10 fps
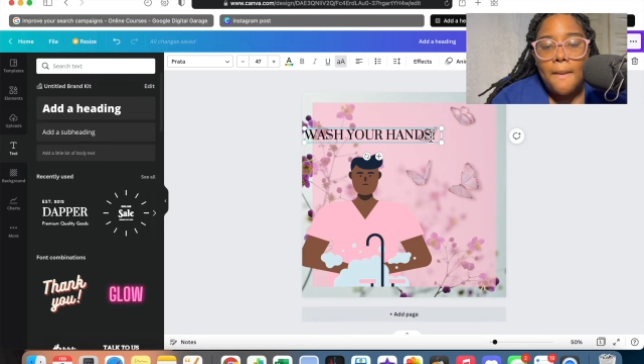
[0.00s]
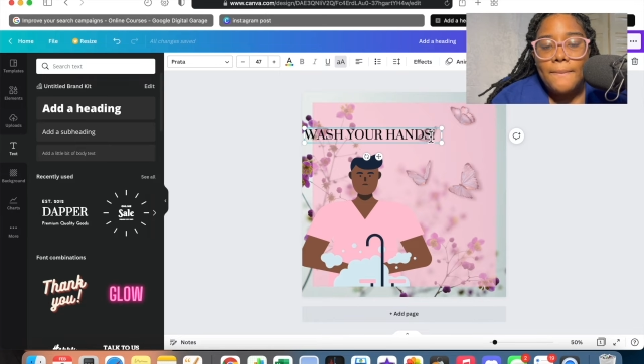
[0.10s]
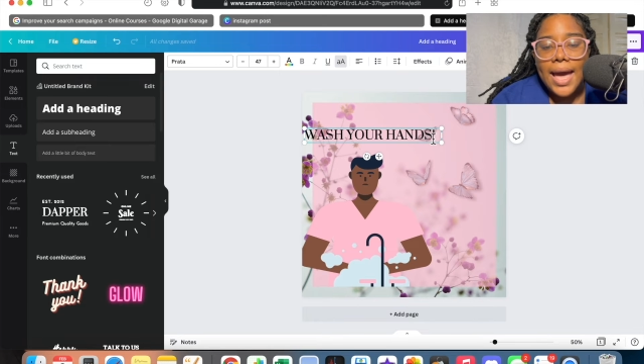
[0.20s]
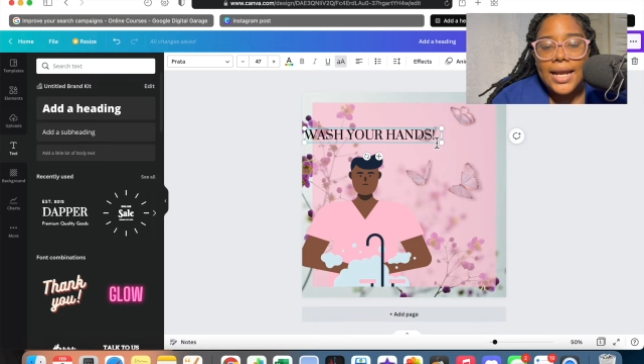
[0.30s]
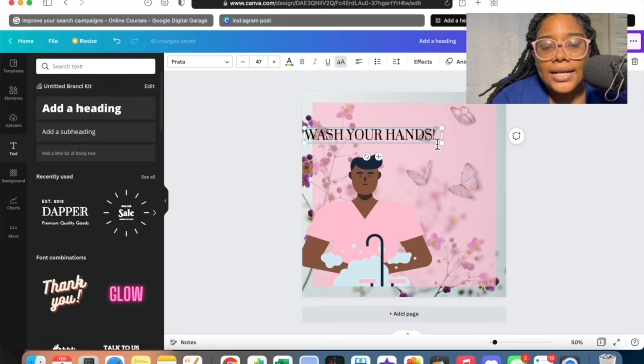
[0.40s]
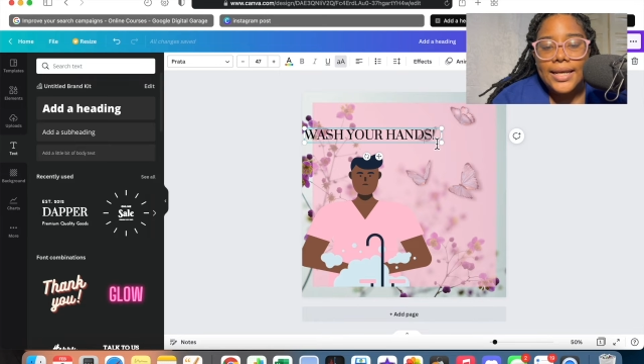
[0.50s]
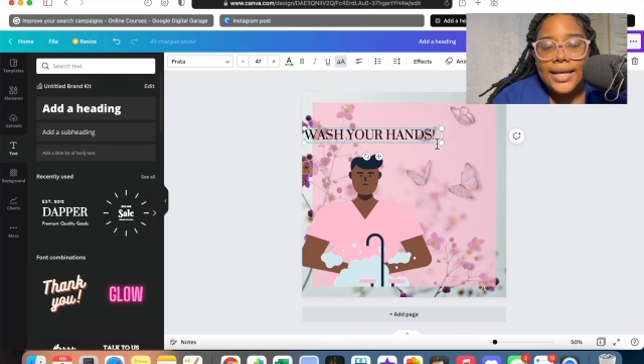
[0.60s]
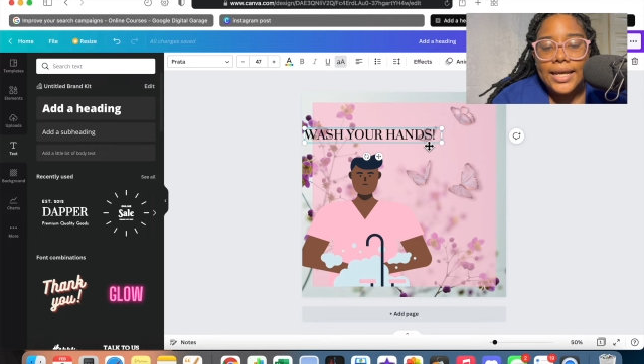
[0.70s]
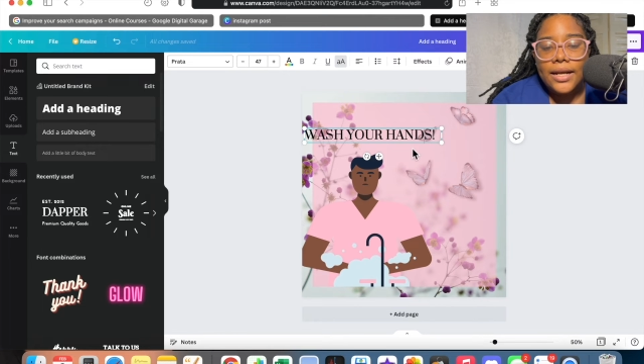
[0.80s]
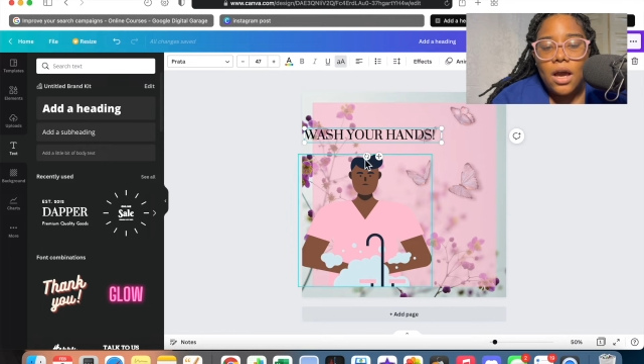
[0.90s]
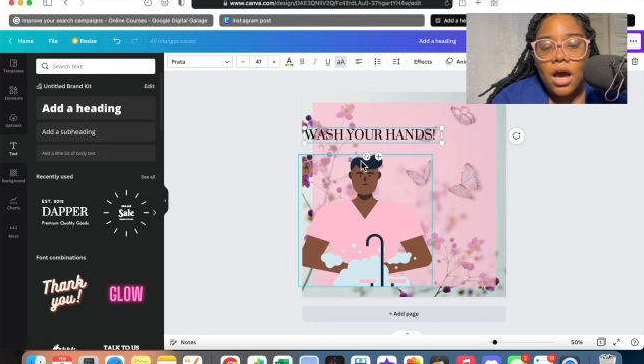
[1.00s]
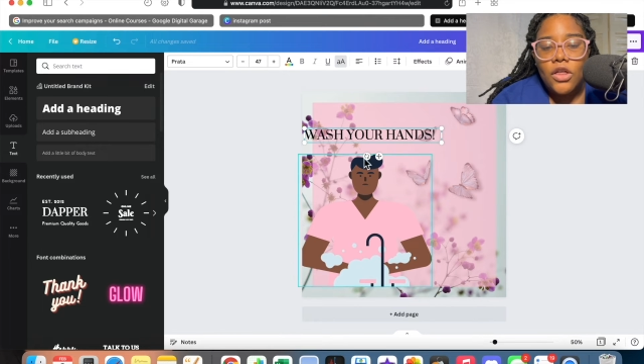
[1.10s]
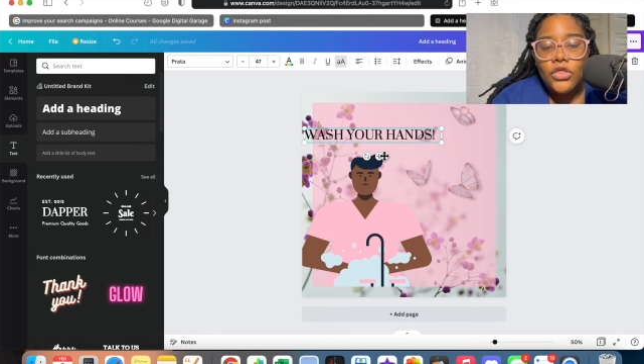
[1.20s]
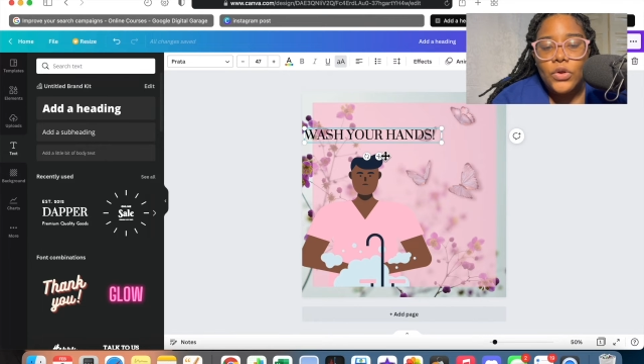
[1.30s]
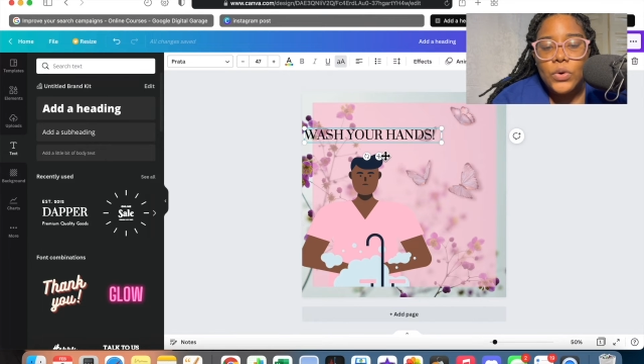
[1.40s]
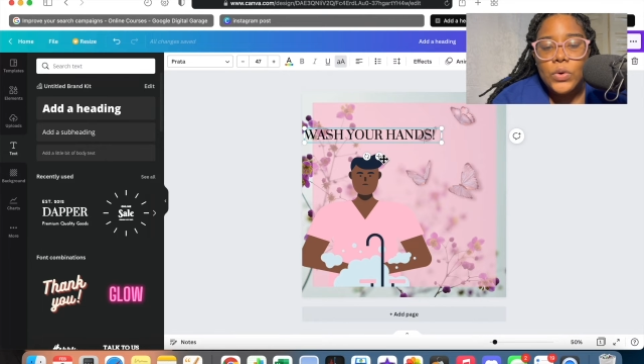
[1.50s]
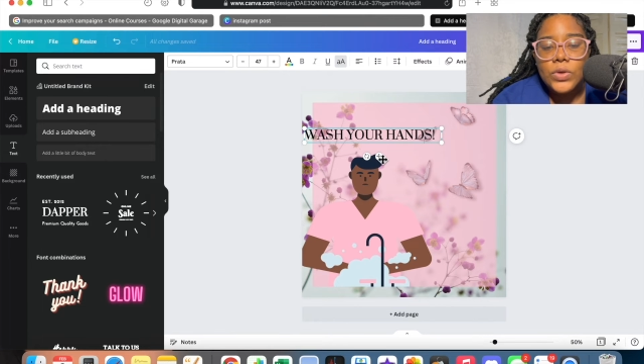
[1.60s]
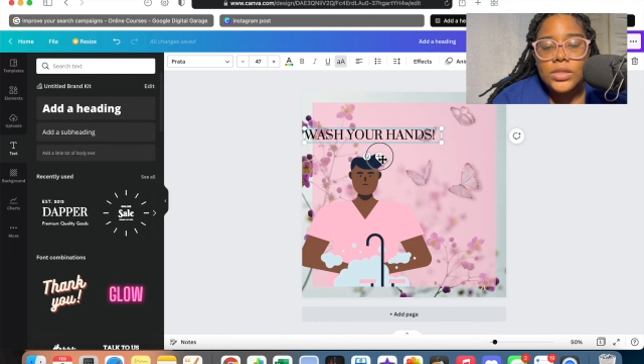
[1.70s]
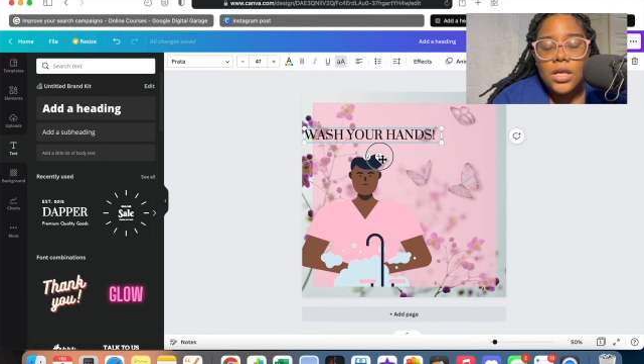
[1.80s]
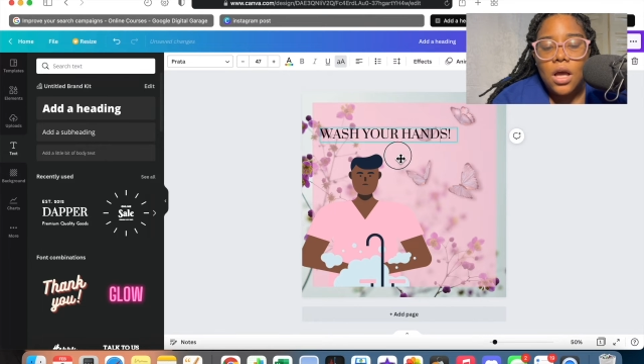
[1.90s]
by clicking on
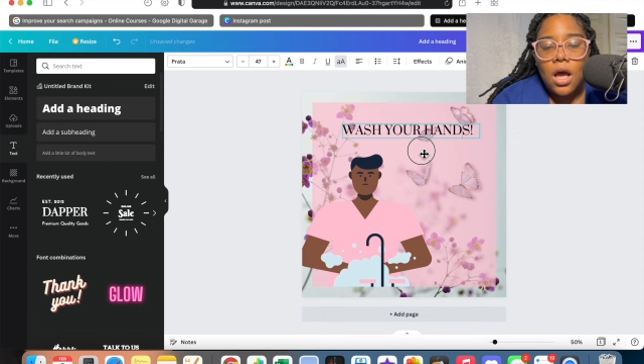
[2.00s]
those